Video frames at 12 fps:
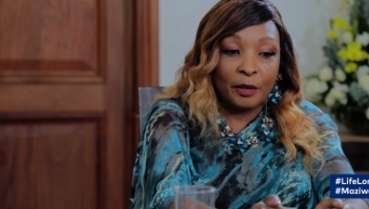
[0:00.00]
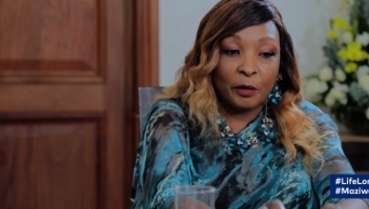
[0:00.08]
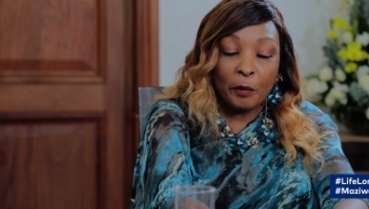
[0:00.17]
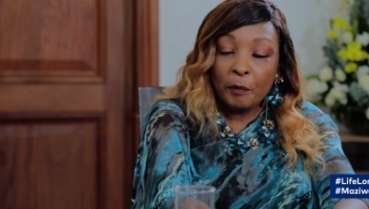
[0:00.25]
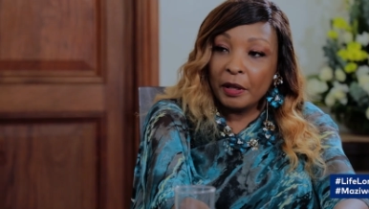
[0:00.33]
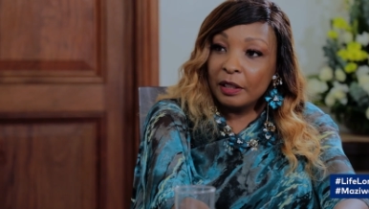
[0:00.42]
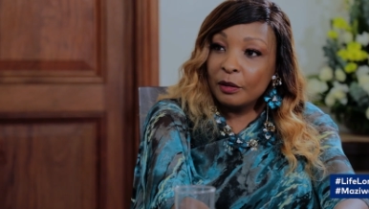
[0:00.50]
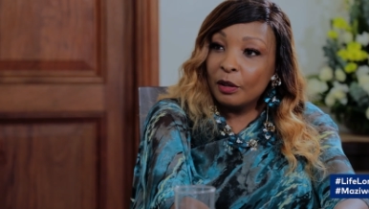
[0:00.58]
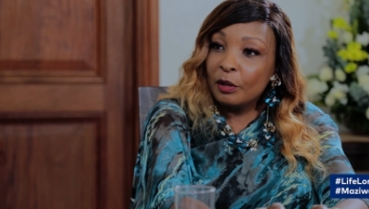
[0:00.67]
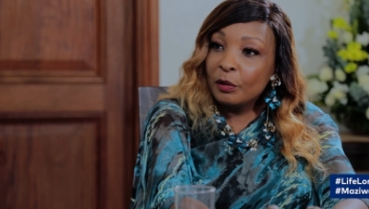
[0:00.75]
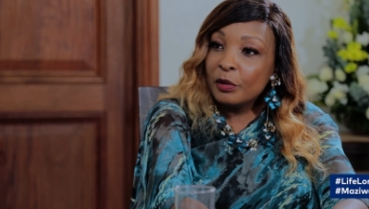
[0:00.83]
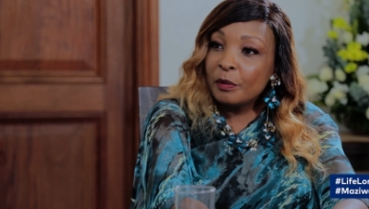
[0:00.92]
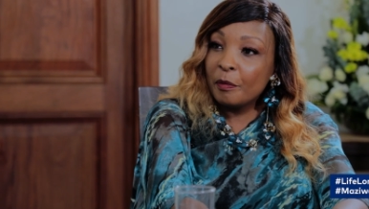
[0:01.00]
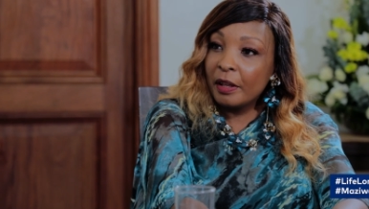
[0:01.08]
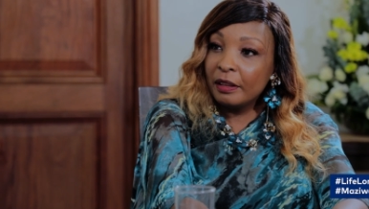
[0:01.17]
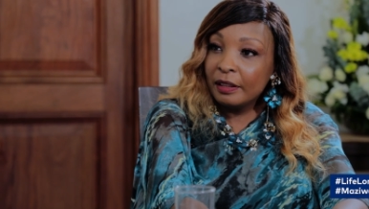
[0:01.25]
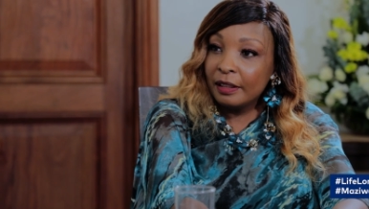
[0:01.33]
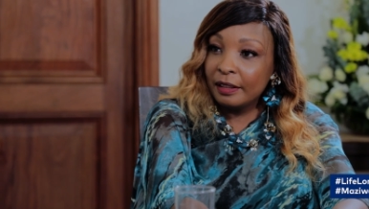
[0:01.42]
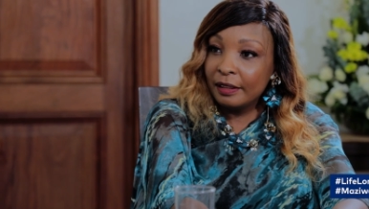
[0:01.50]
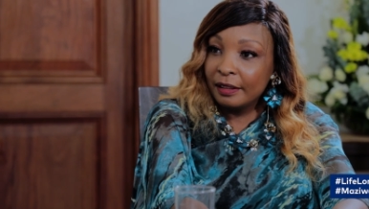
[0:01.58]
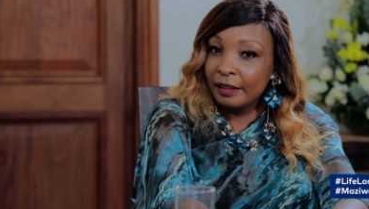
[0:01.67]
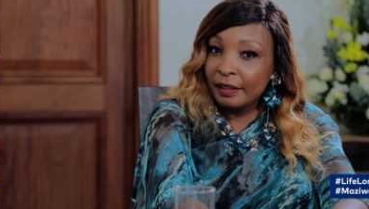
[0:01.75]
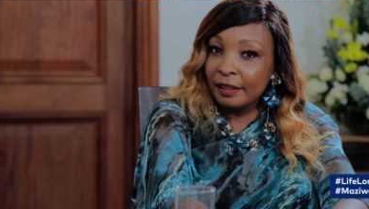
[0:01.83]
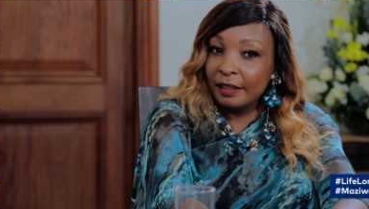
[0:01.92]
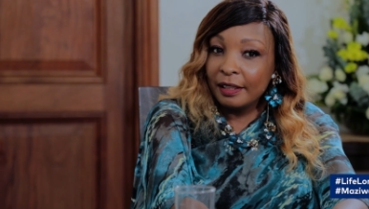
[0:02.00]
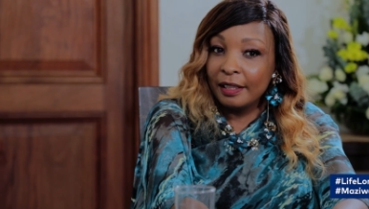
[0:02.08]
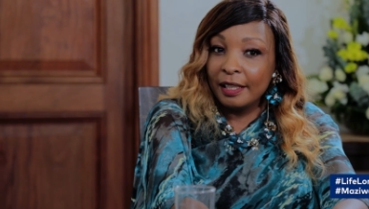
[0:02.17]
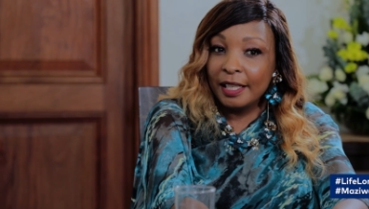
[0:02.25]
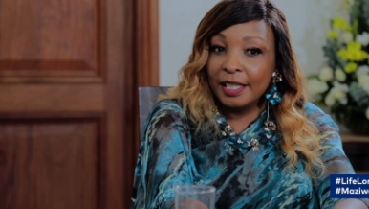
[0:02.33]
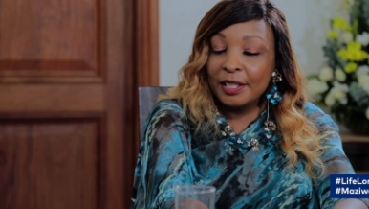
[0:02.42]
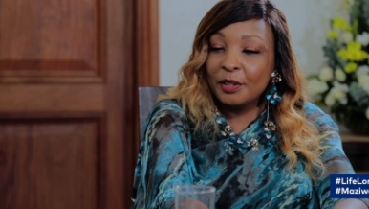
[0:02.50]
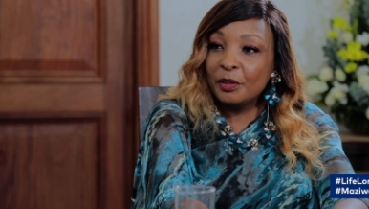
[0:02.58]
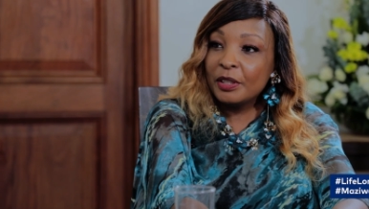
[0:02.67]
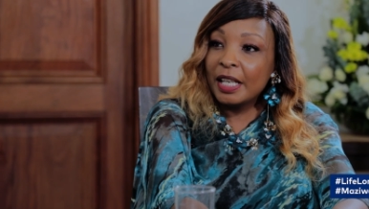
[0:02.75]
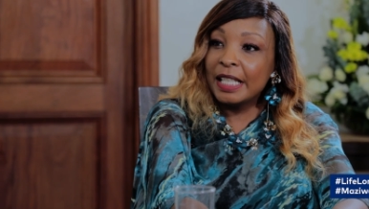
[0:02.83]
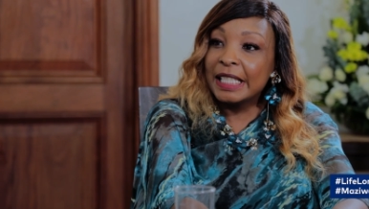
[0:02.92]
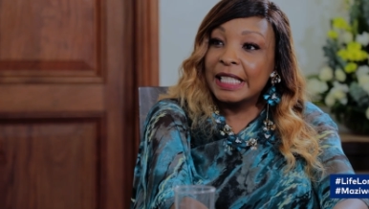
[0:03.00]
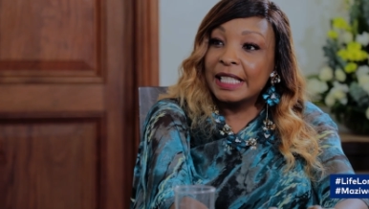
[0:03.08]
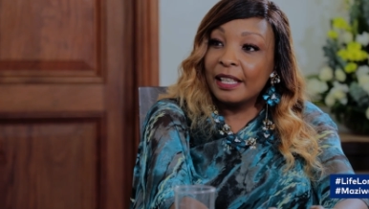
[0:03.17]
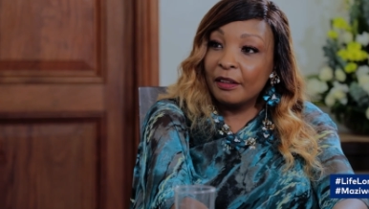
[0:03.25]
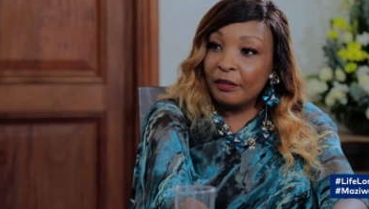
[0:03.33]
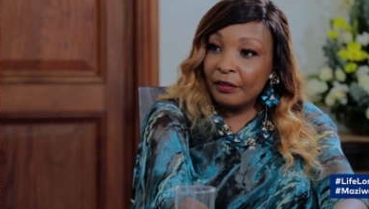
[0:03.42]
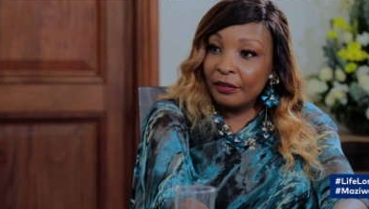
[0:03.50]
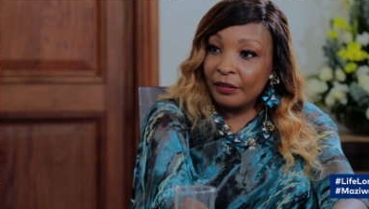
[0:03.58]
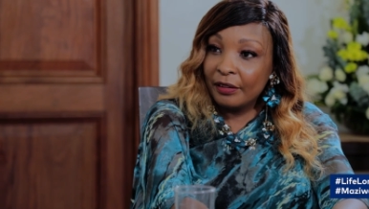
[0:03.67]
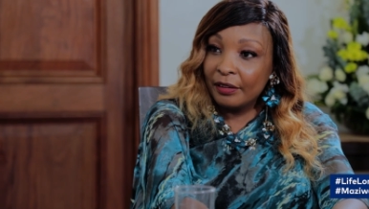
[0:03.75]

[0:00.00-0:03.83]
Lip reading: raw milk or loose milk is not as safe